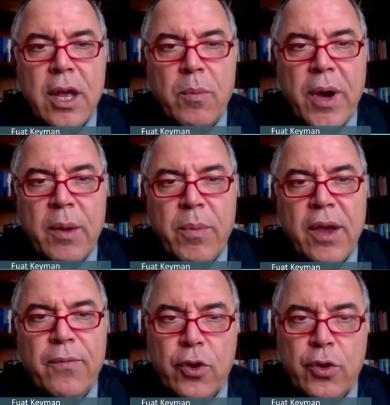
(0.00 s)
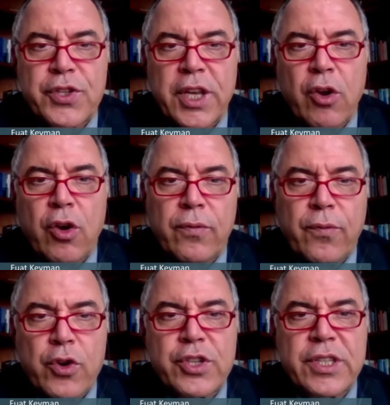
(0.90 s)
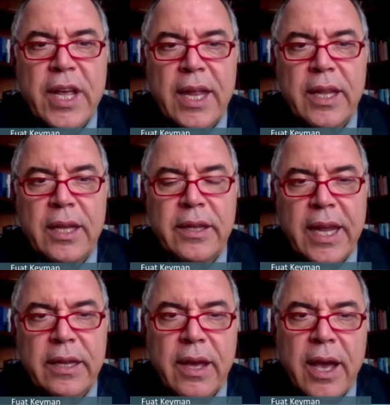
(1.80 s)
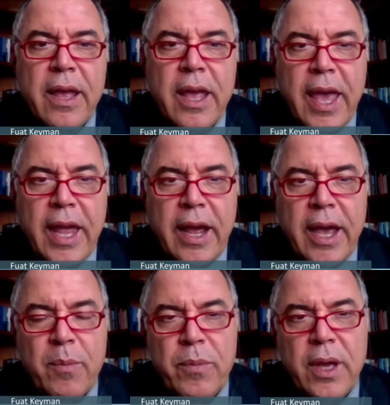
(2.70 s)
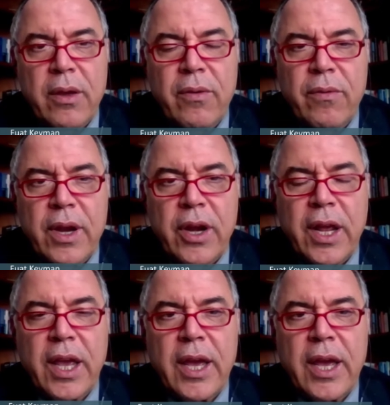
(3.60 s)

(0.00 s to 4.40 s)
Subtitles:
by focusing on first-hand data, and I am very